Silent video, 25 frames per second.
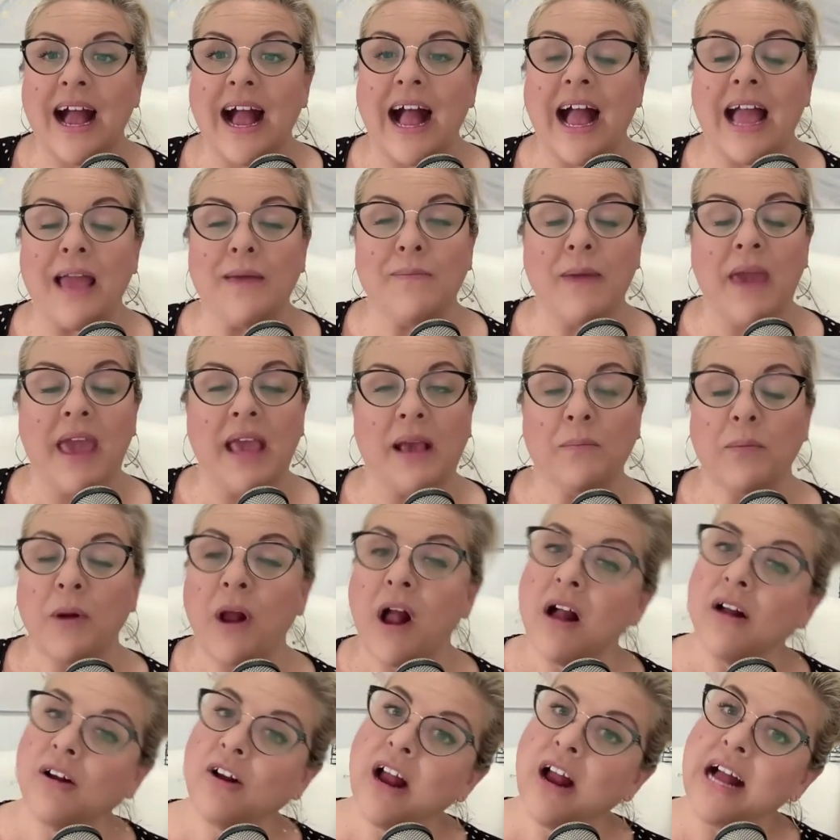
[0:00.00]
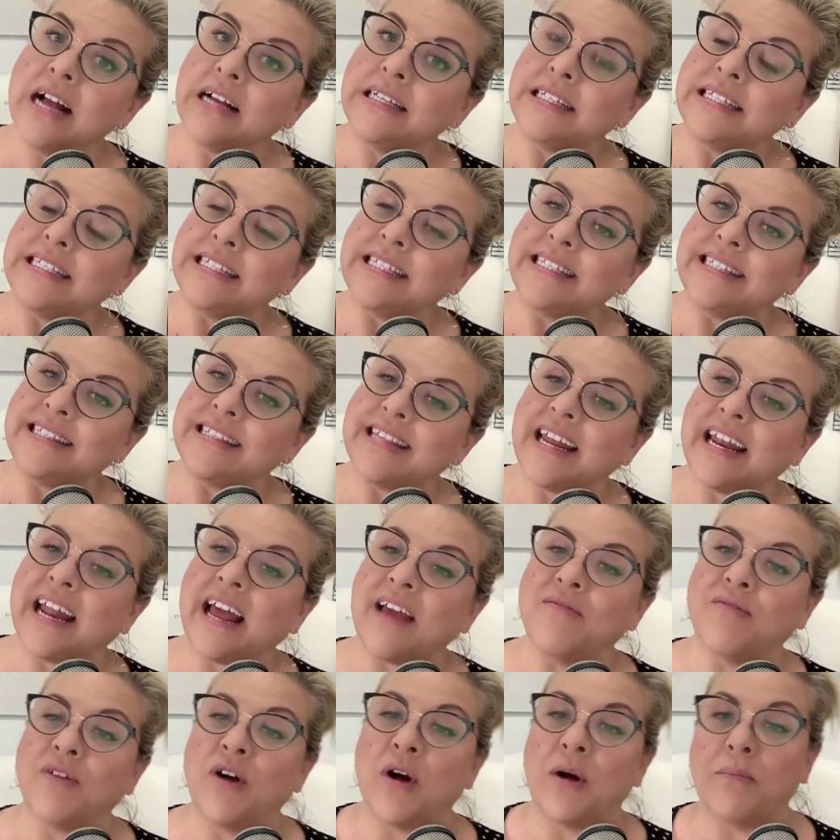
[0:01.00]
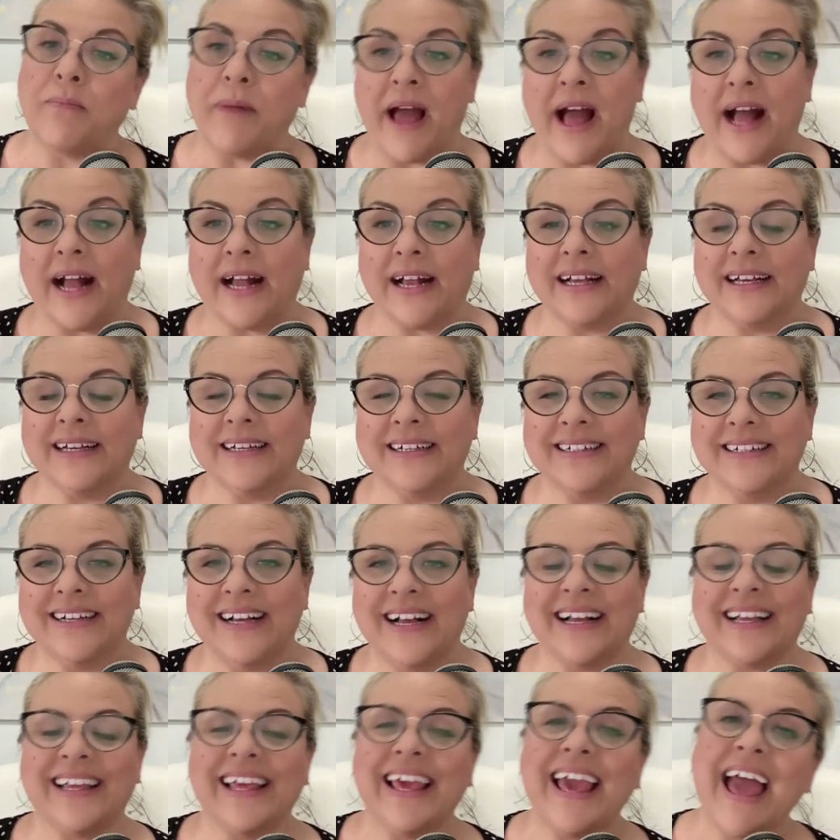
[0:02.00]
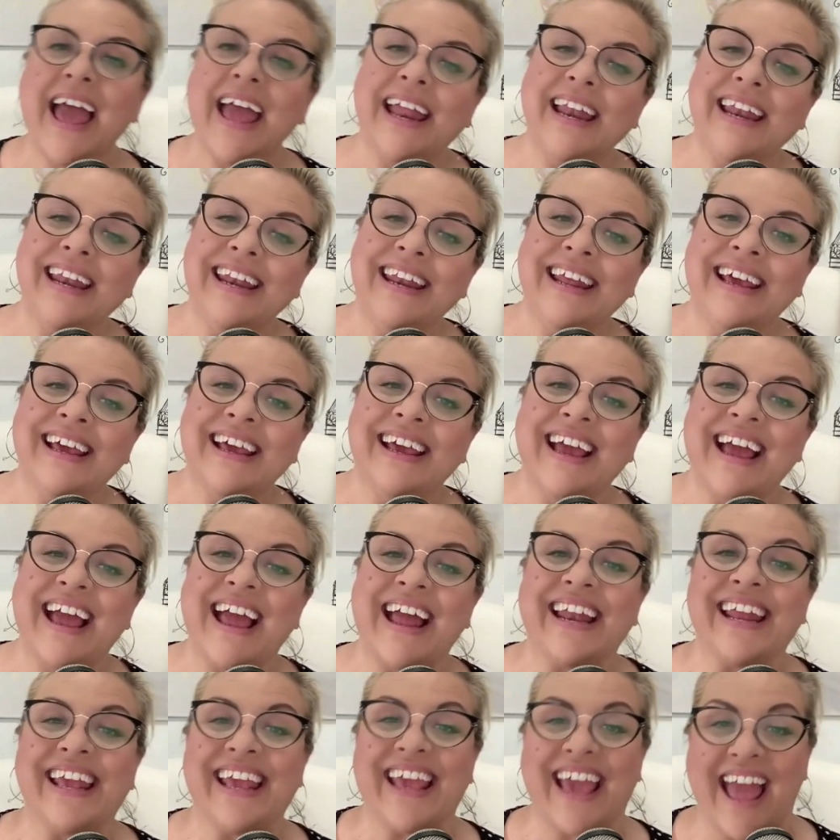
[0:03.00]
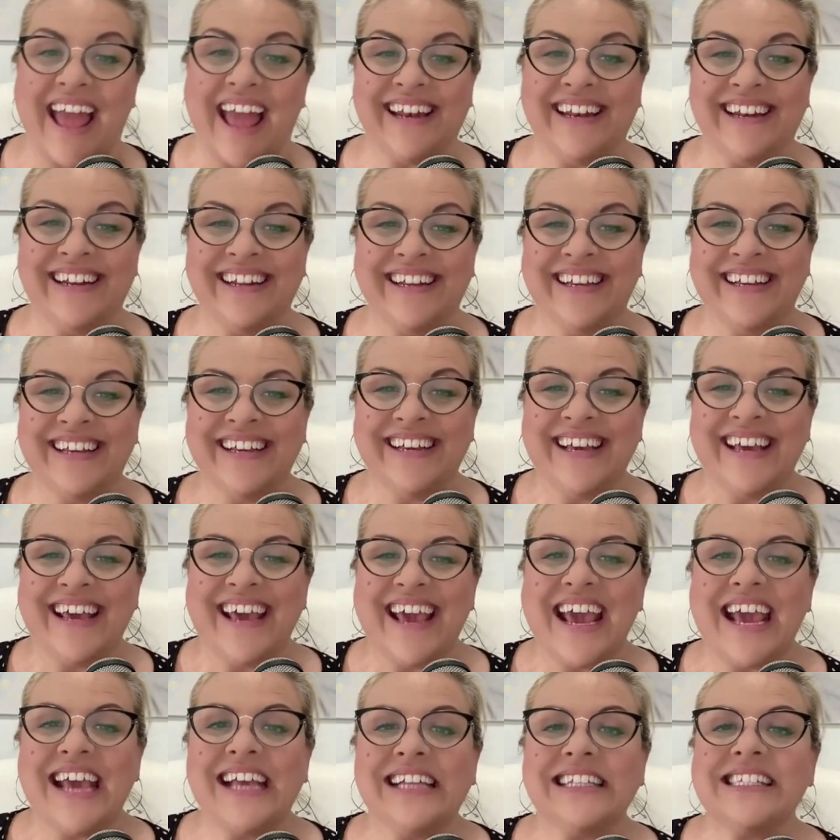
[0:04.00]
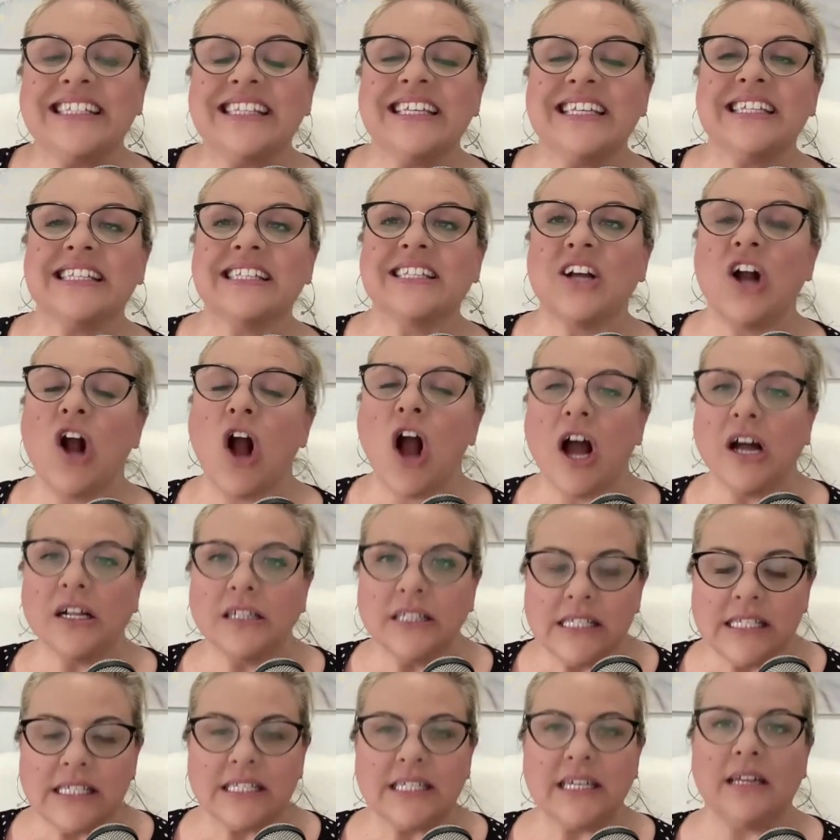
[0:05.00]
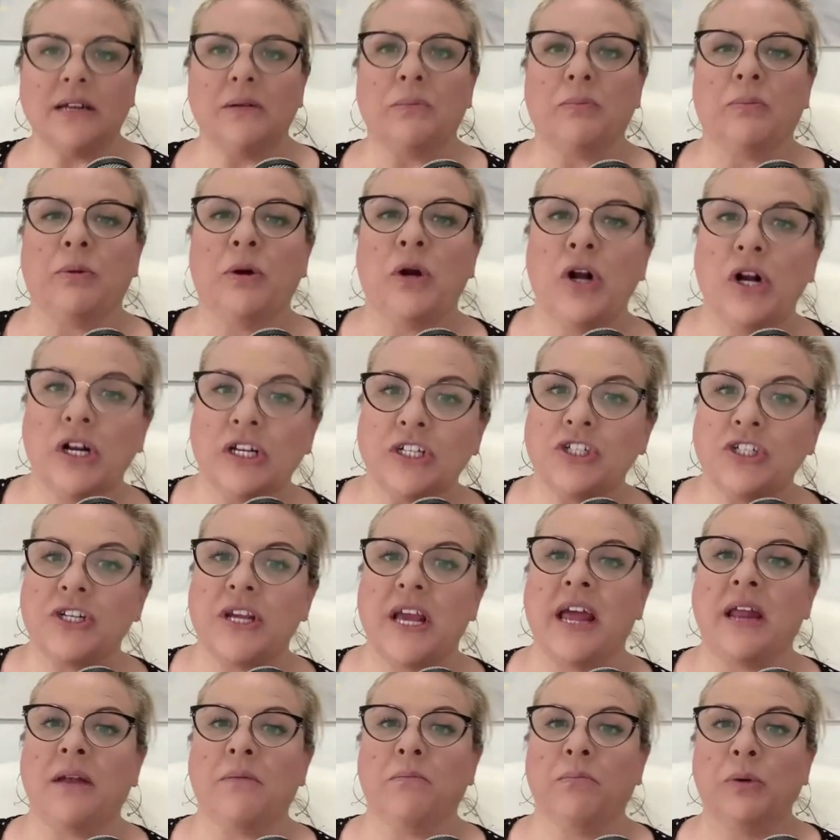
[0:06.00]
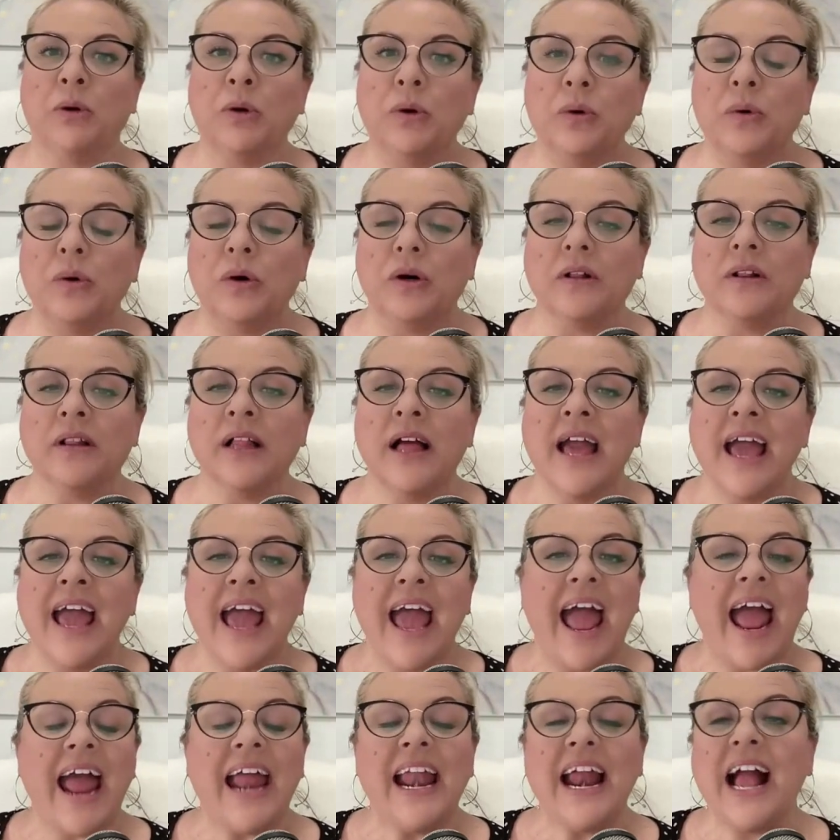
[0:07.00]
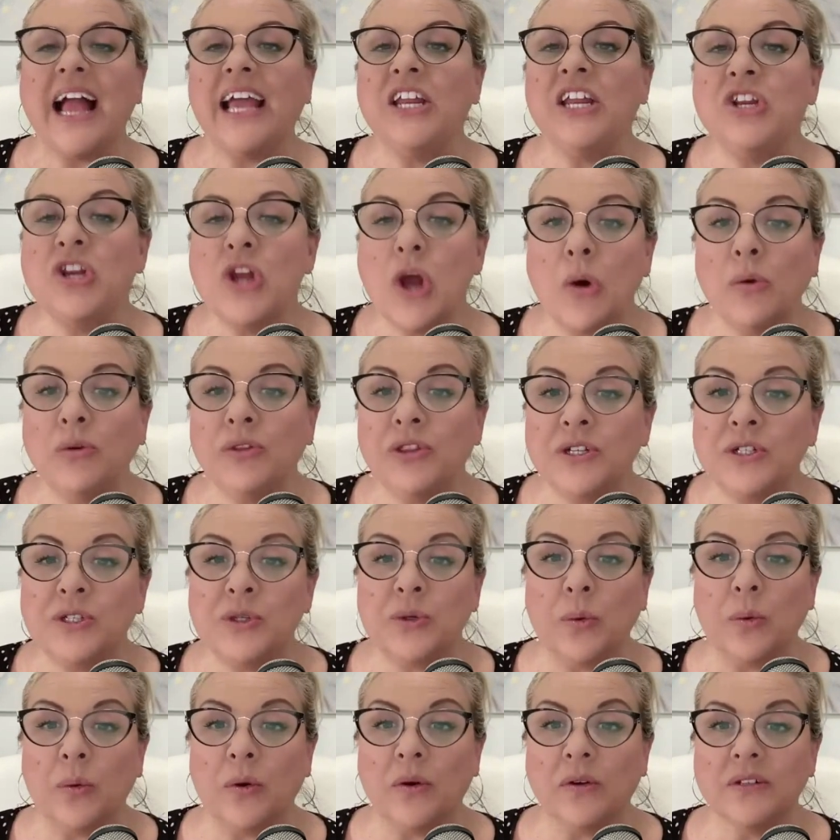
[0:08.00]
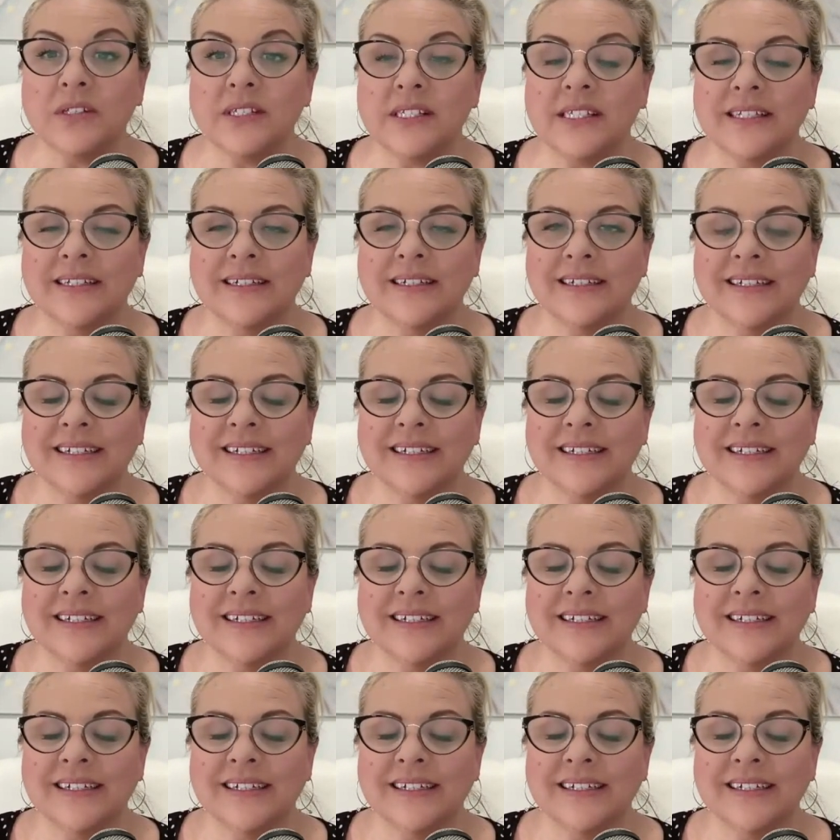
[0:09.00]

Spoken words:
I make progress, then I fall back again and again. It's this constant push and pull. And I know the tools.